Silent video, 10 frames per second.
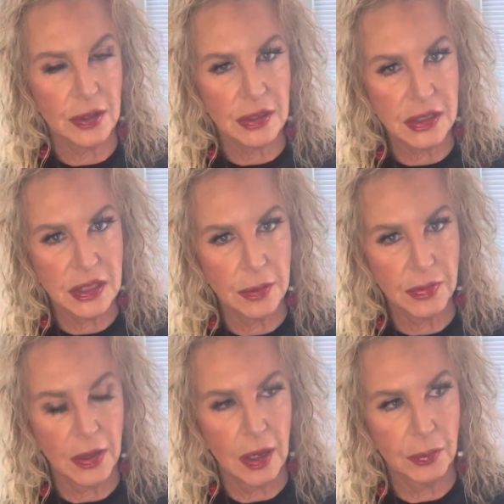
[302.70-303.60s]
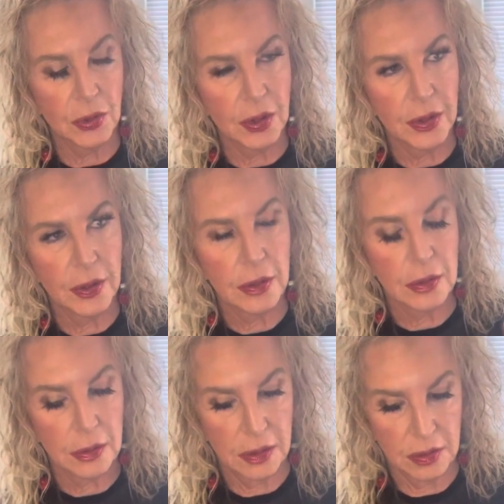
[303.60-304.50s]
to tip upward
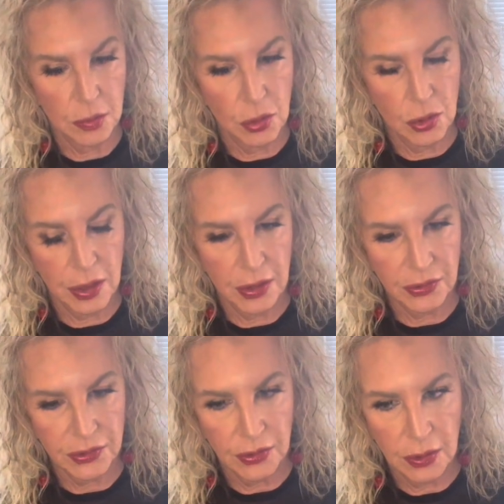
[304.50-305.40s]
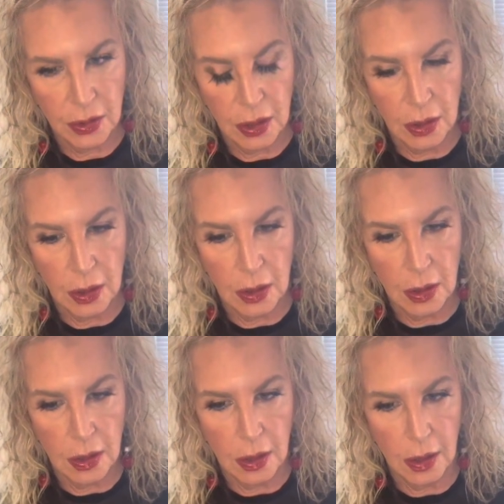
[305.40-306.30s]
in the mornings,
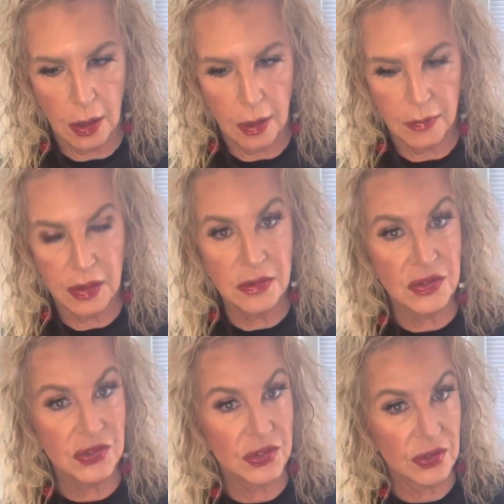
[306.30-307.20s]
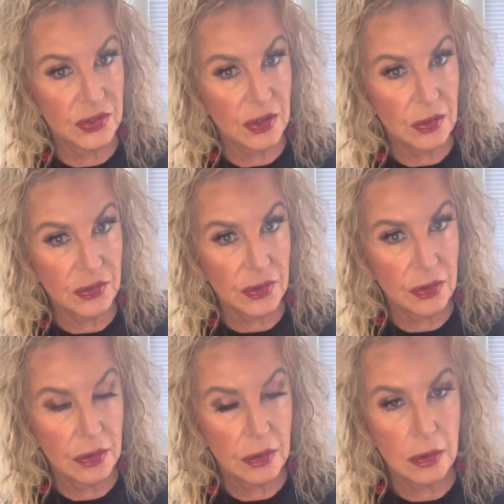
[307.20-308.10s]
in the 60s,
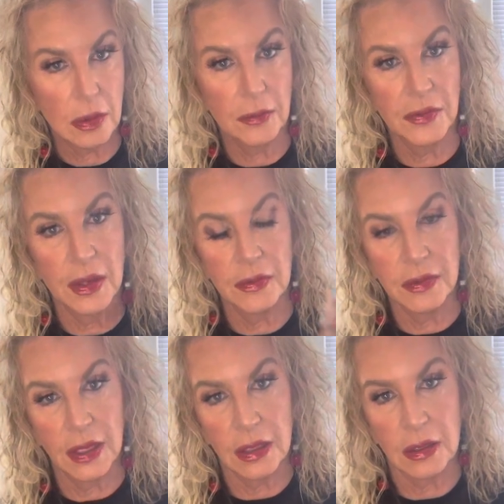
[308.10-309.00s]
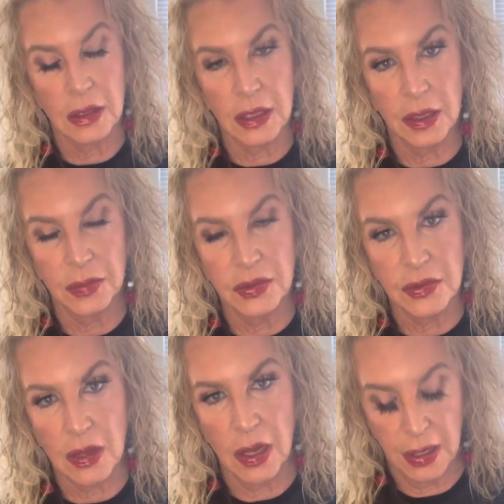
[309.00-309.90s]
and then they can get up into
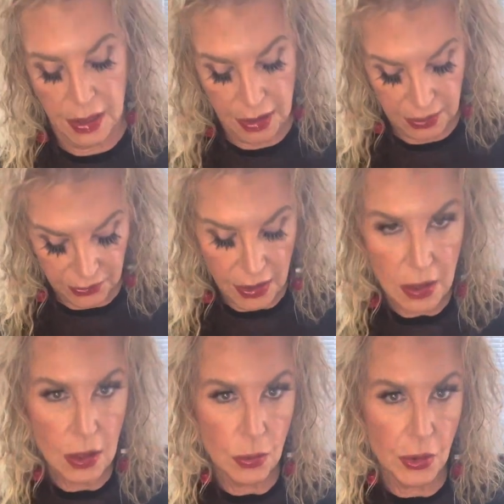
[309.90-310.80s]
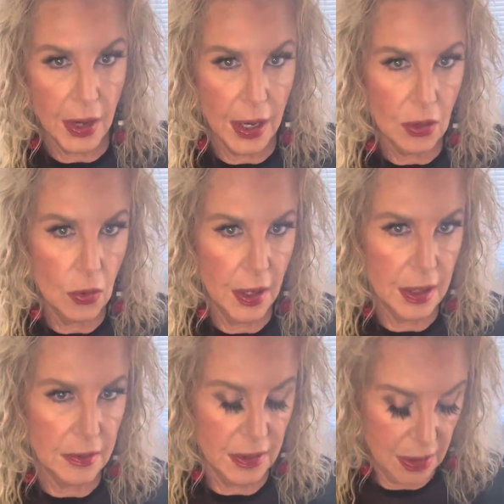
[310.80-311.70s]
the high 80s. We're not quite
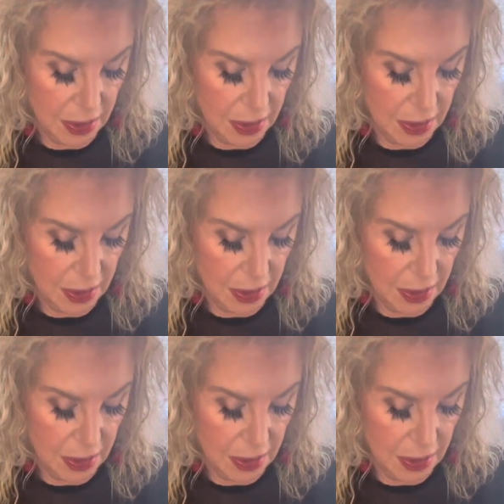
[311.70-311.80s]
in that